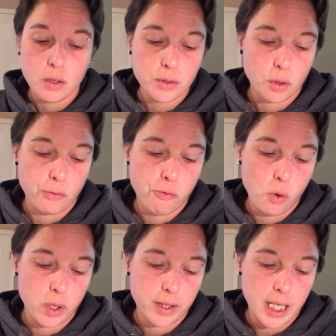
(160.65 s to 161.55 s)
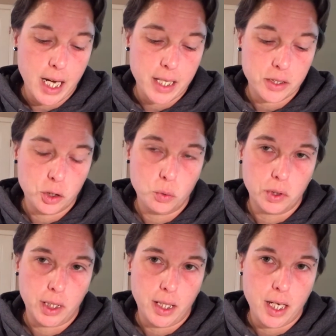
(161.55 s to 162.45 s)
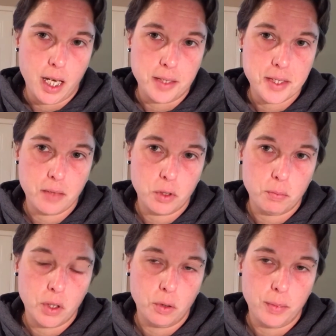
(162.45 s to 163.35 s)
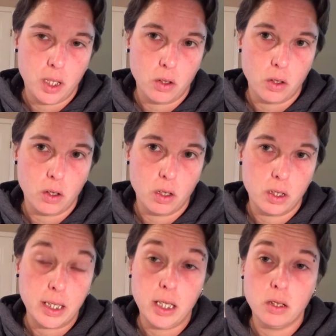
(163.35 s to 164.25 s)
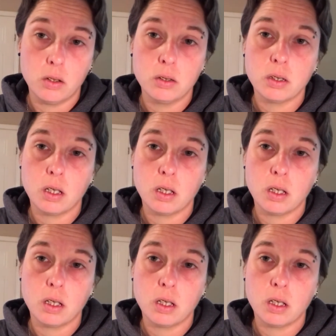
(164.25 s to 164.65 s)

So for that, you will need a 7mm needle,